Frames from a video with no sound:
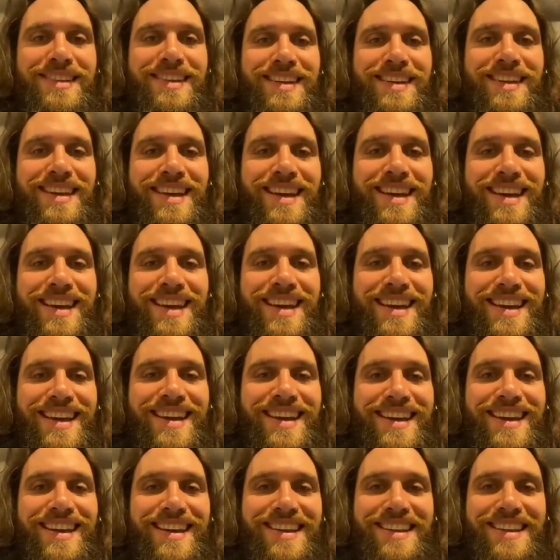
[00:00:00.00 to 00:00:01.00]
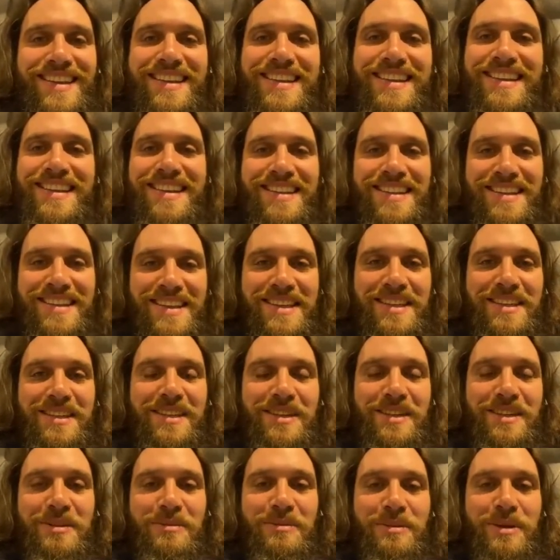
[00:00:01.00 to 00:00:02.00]
Yeah.
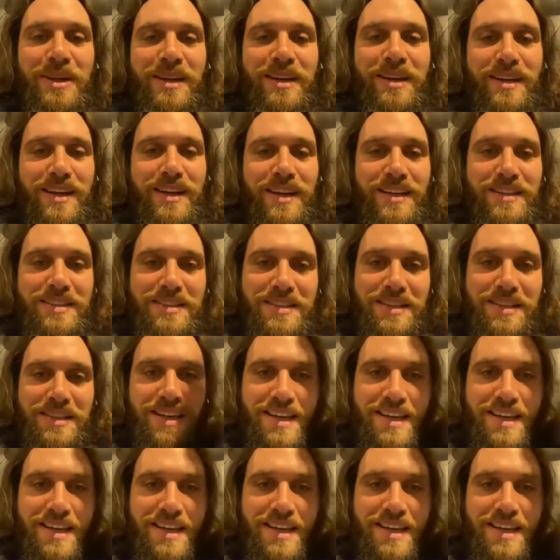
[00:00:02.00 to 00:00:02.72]
Good to be here, guys. Yeah.